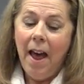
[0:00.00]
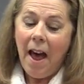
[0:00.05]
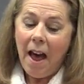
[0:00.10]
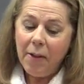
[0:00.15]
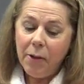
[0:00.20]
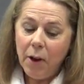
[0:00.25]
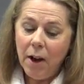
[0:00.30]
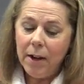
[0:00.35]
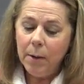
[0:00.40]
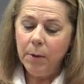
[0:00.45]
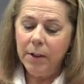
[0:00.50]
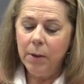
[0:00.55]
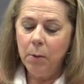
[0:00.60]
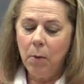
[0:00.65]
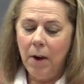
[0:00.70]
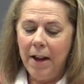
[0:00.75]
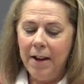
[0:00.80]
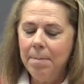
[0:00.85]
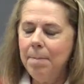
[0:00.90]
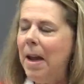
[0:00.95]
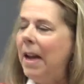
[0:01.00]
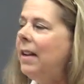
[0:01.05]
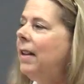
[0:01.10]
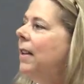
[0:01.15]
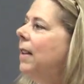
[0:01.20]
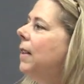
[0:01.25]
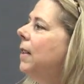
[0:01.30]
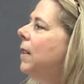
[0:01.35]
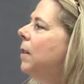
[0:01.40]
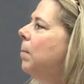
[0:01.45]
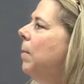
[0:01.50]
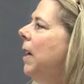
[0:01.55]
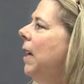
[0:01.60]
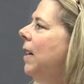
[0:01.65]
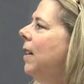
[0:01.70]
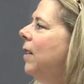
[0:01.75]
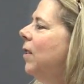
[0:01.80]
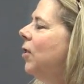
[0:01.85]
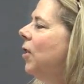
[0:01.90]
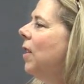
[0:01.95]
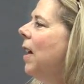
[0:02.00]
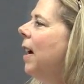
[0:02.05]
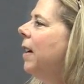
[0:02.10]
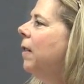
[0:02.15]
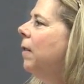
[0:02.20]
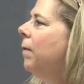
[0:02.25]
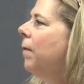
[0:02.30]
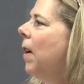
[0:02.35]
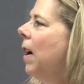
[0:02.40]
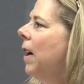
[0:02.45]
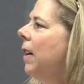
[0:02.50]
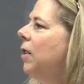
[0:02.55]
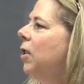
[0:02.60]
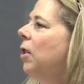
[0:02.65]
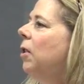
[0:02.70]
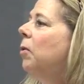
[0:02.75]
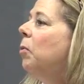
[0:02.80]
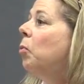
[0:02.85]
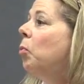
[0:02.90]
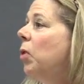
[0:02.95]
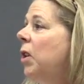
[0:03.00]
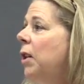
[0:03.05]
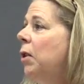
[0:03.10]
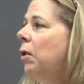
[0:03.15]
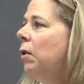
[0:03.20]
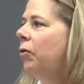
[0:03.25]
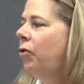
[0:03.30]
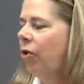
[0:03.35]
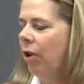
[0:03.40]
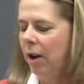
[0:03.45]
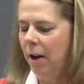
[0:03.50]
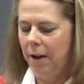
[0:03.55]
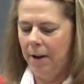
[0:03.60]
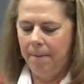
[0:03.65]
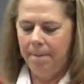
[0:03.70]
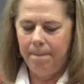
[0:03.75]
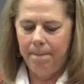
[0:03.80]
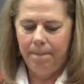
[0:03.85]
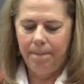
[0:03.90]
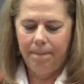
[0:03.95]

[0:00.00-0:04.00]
I thought it was a way to make ends meet until I could find a real job.